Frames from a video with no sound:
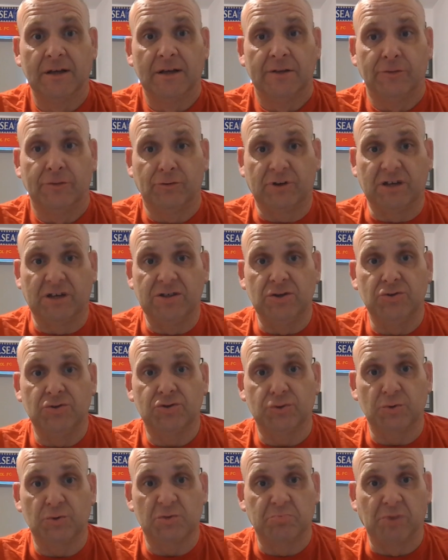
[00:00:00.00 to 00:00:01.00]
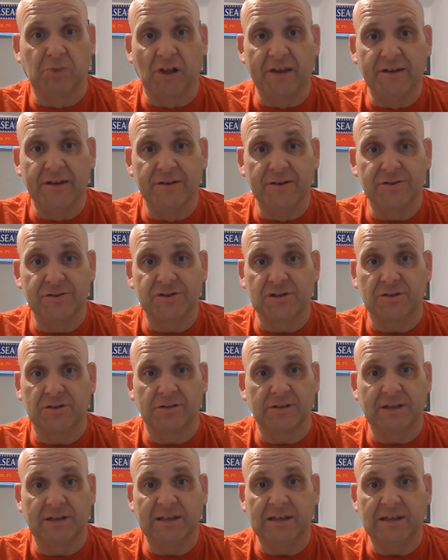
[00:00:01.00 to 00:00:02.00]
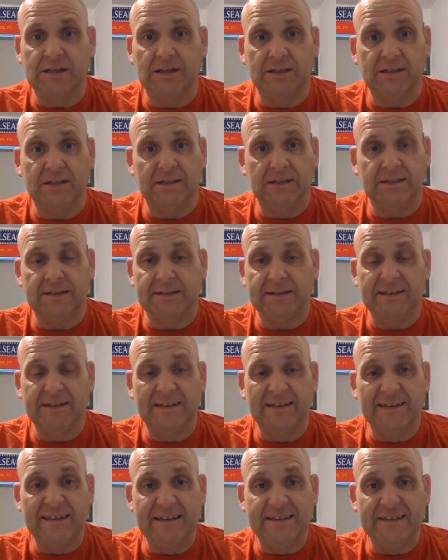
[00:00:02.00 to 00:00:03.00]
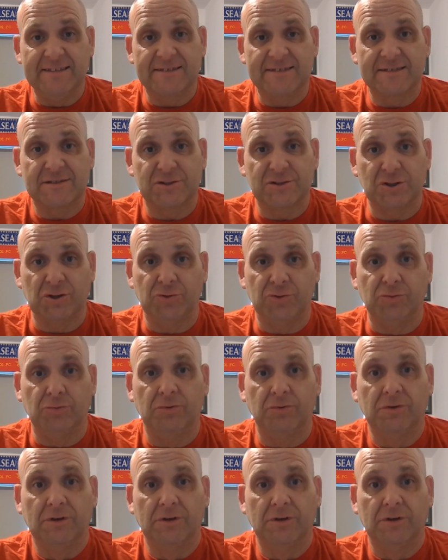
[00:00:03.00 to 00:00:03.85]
they'll get used to his players. He needs to